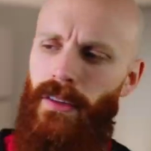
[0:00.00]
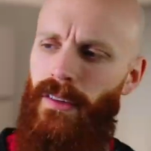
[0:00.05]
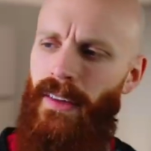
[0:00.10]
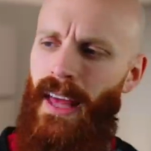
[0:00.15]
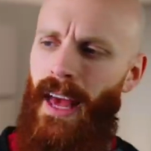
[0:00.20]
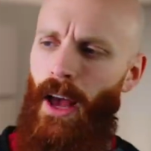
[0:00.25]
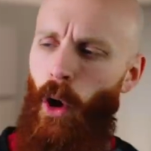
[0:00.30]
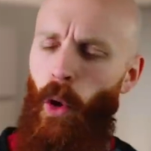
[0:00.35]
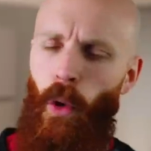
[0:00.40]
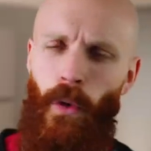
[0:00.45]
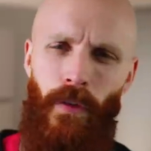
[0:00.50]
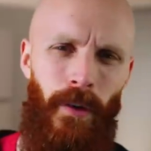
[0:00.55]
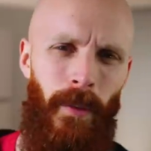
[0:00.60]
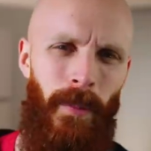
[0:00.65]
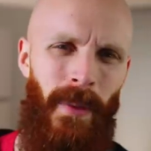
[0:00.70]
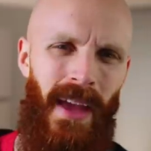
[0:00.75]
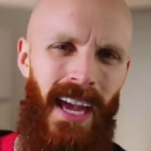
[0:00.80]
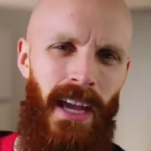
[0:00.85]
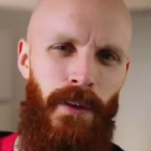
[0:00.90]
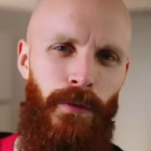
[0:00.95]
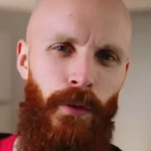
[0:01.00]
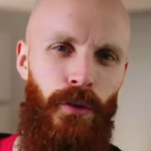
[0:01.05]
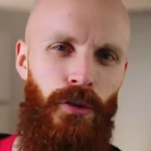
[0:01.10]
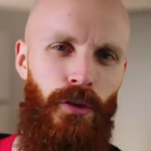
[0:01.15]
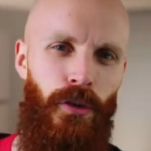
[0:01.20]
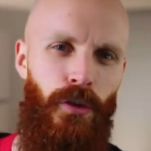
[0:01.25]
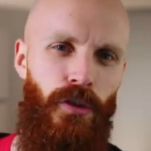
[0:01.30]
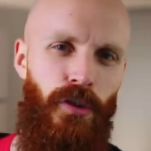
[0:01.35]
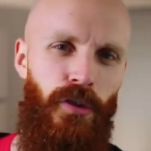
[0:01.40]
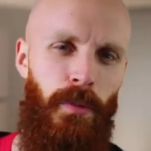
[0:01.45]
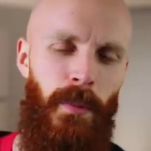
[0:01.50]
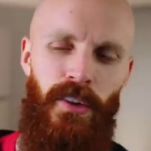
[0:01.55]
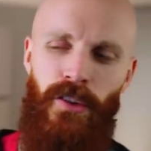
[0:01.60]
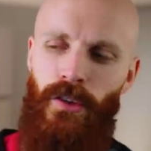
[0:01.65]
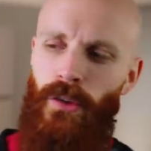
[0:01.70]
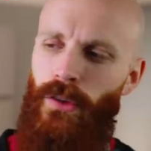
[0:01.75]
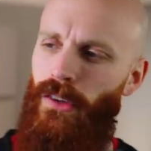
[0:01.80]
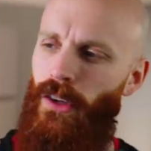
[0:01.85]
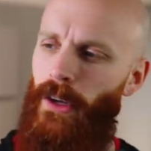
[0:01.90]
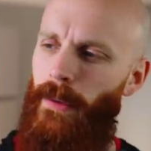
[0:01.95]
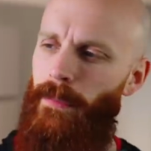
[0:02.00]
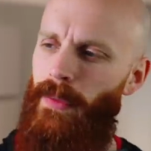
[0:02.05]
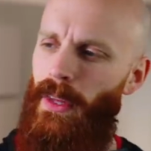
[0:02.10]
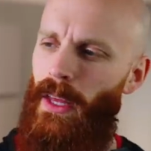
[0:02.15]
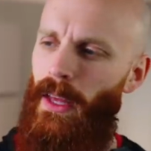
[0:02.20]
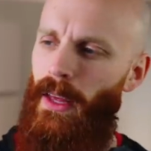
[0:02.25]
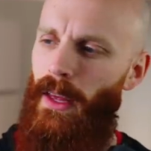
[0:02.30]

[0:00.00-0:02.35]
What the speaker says: Is that overpay for JuJu Smith-Schuster?